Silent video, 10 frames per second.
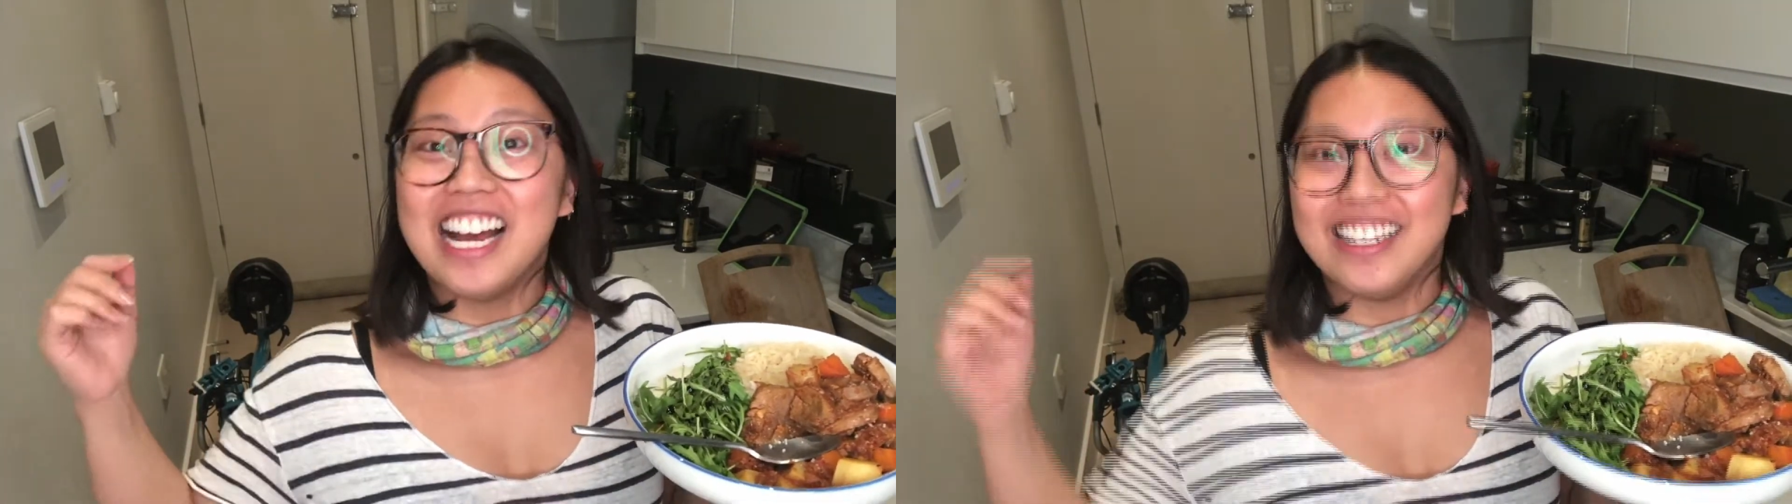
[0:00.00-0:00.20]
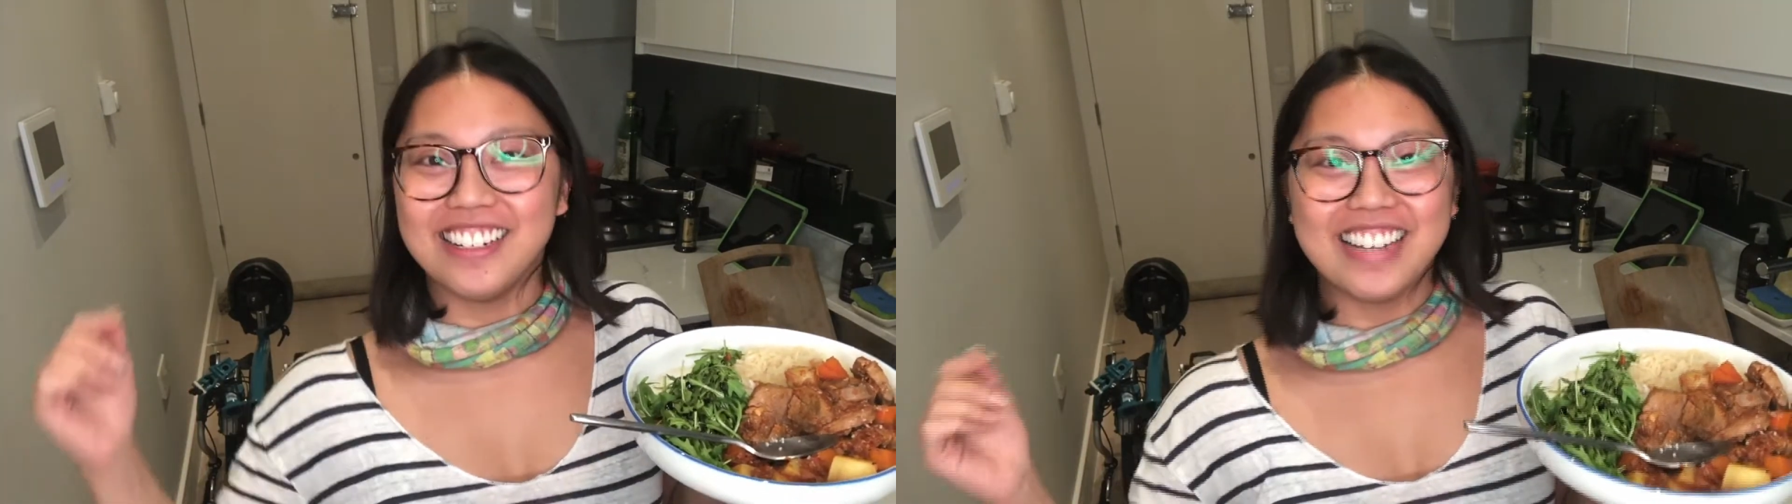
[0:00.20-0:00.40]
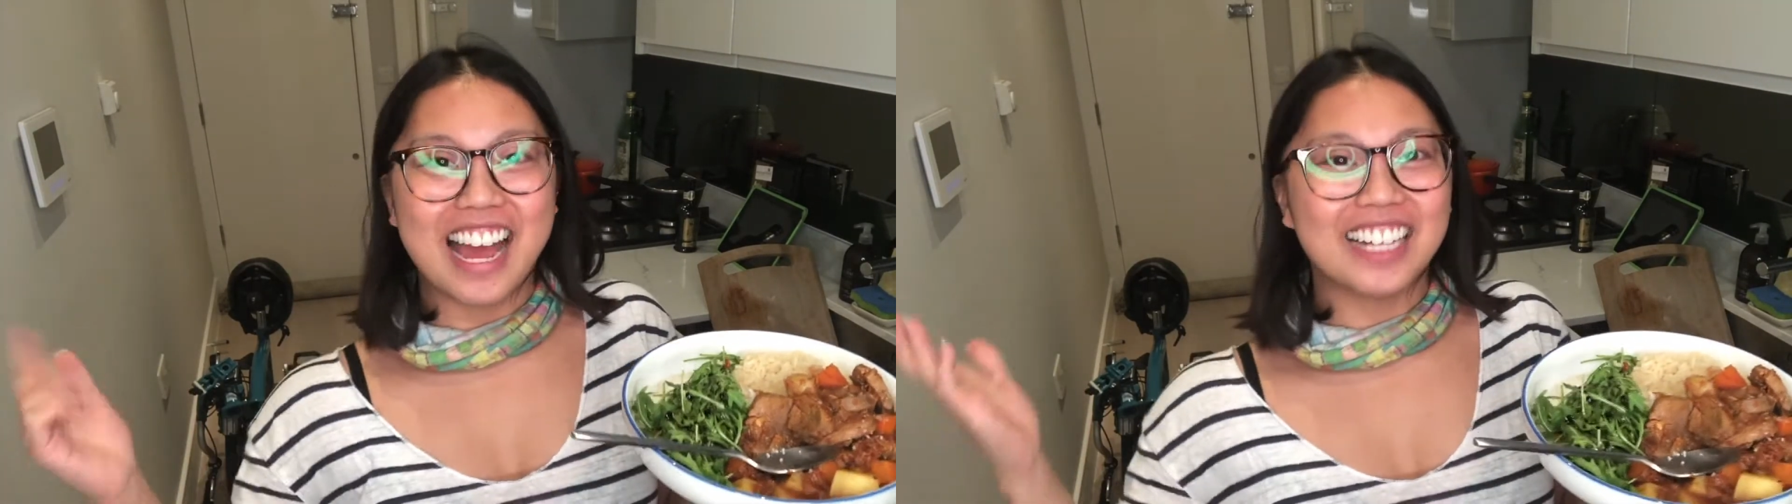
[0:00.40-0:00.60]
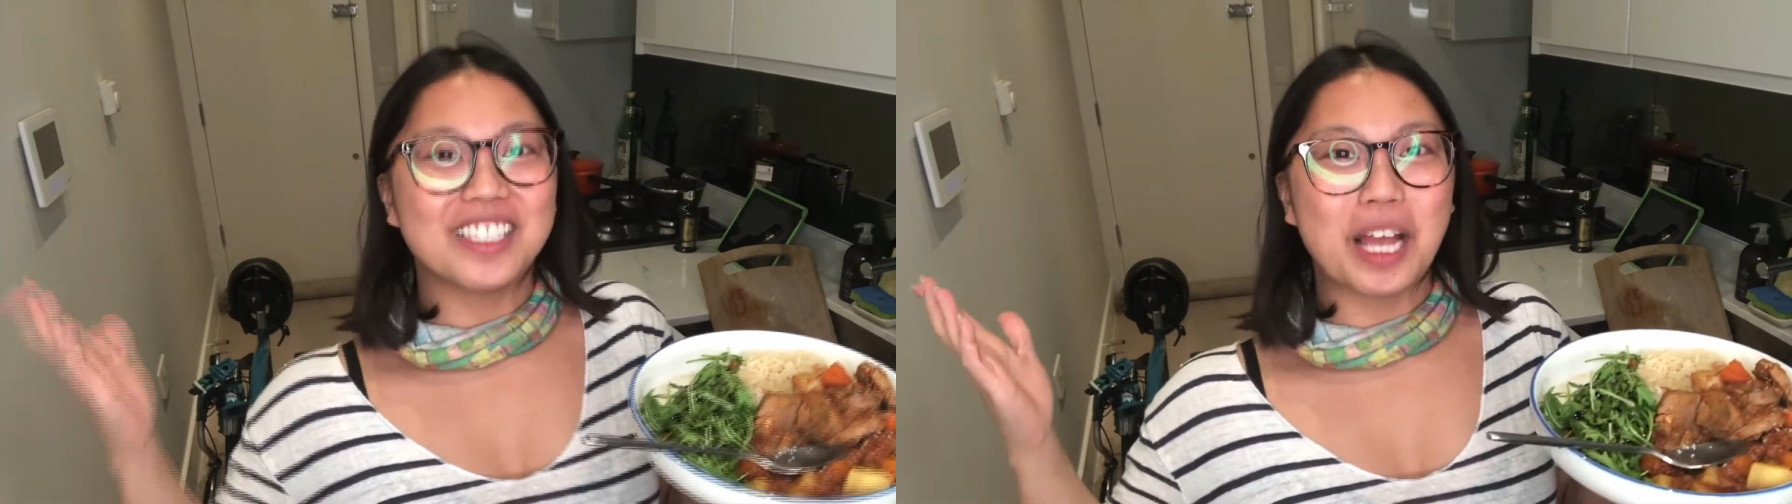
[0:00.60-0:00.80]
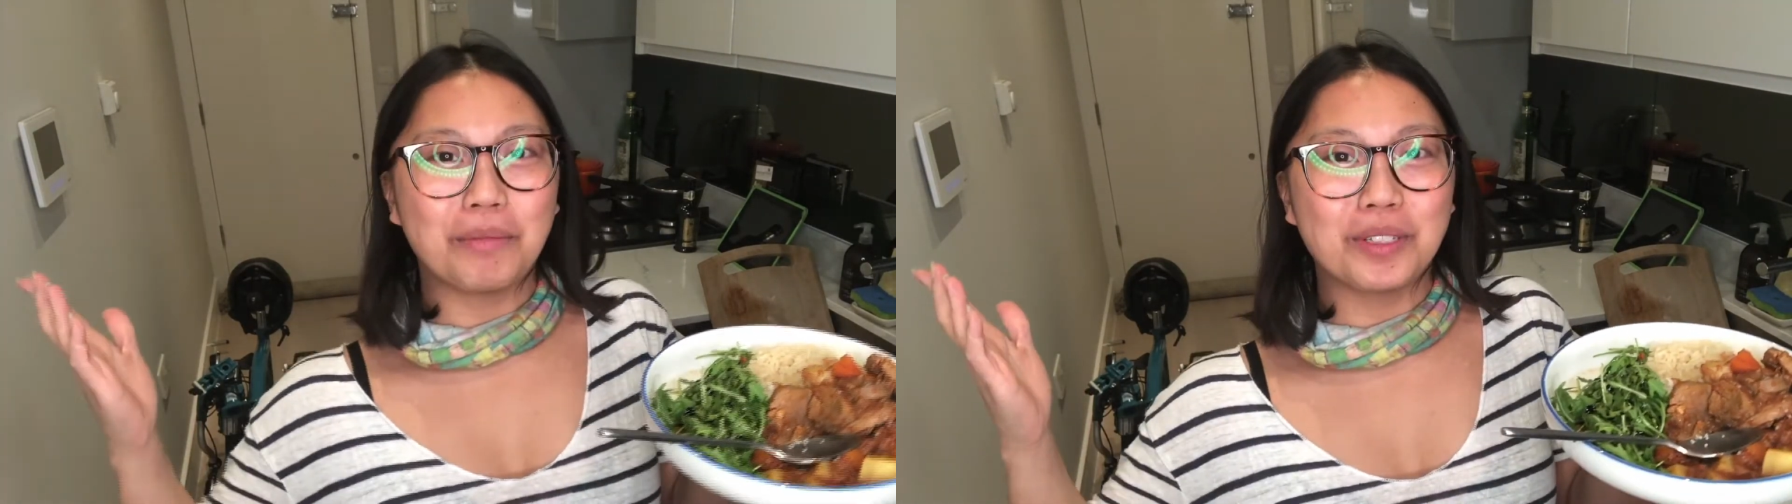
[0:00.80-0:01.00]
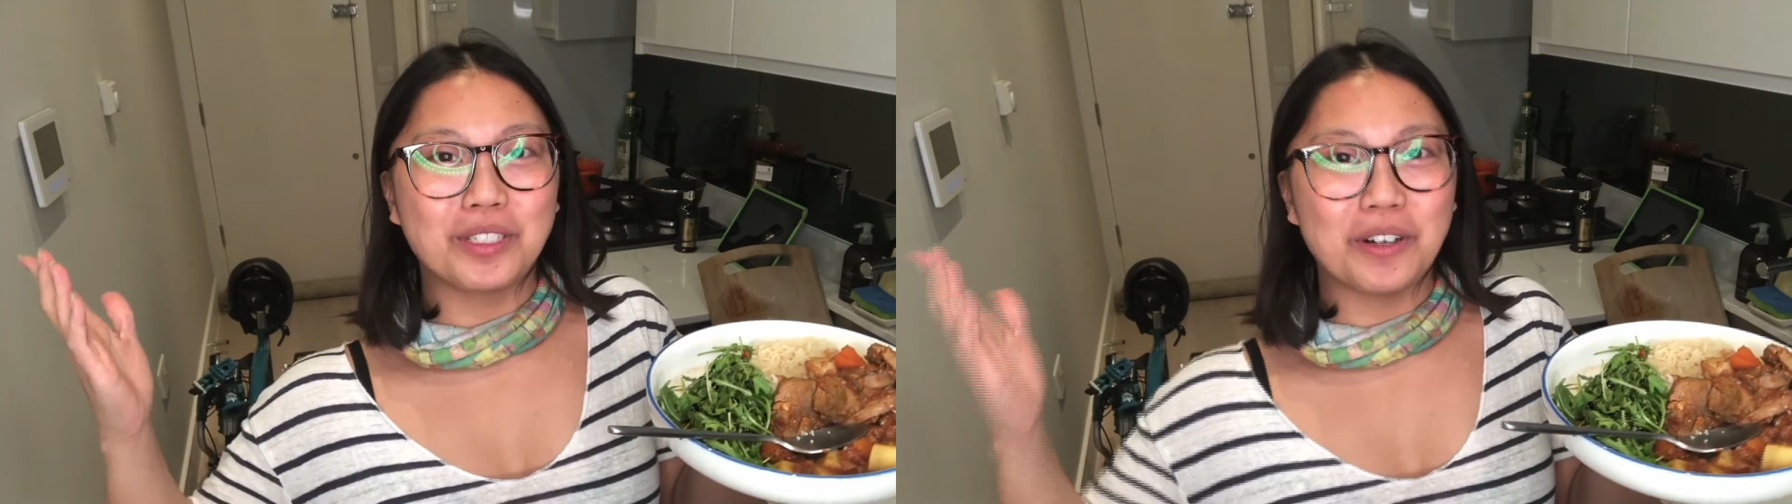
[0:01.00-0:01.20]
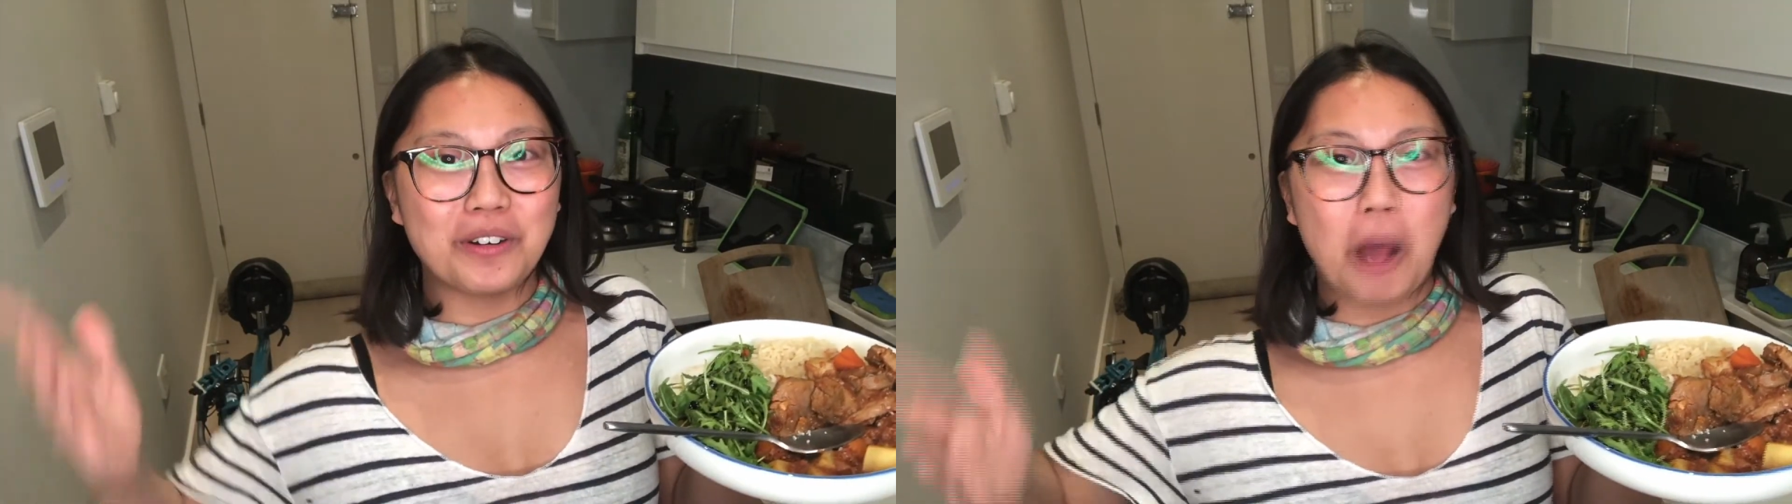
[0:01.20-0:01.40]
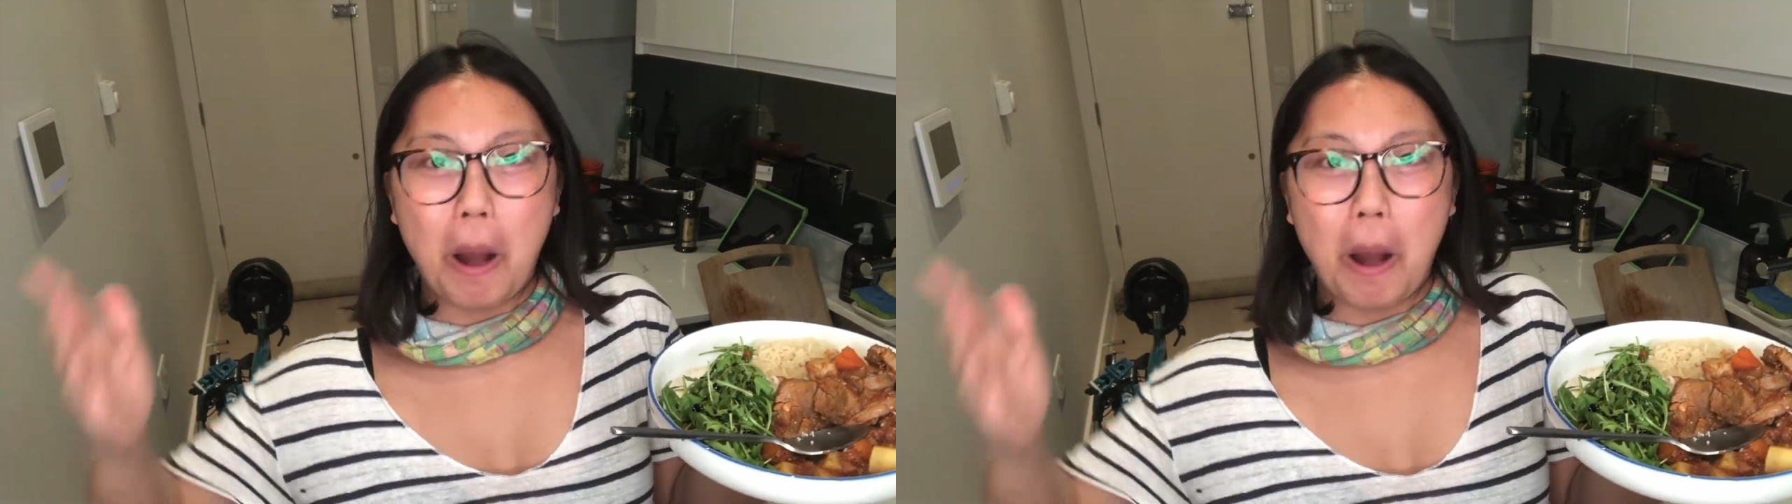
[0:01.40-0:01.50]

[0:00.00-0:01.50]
Next episode,